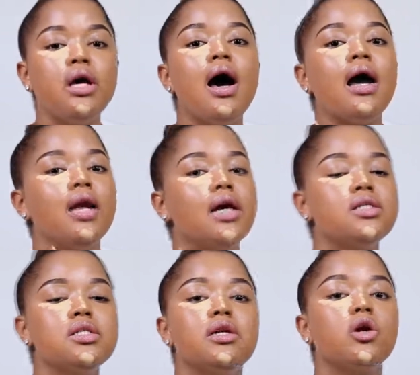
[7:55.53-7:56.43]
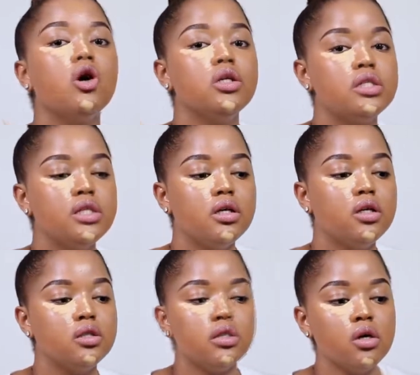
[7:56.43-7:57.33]
highlighted and
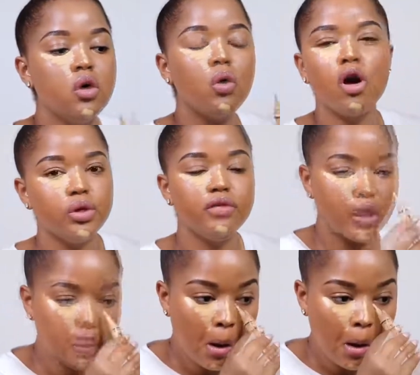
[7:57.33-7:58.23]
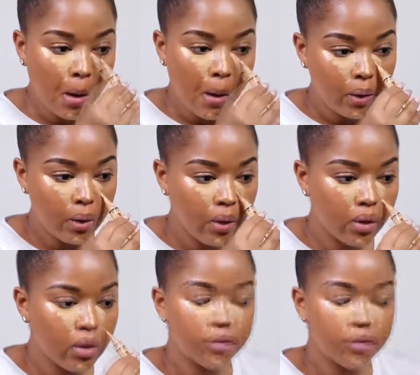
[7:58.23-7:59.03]
concealed or contoured in different ways.